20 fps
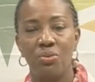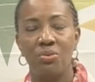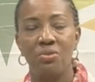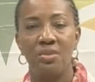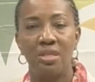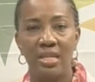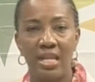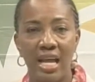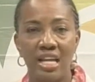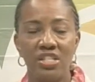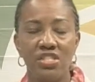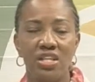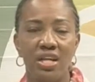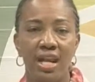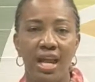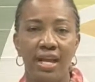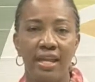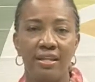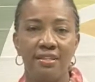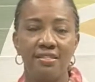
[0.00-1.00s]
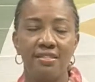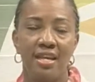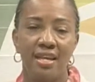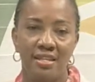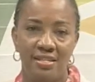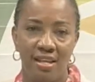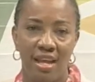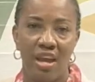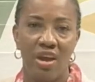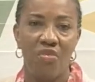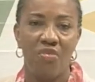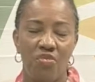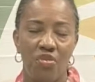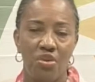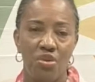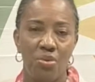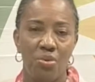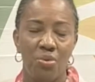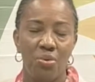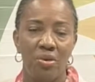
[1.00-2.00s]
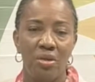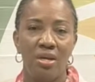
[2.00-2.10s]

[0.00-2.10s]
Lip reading: The National Alliance is here you.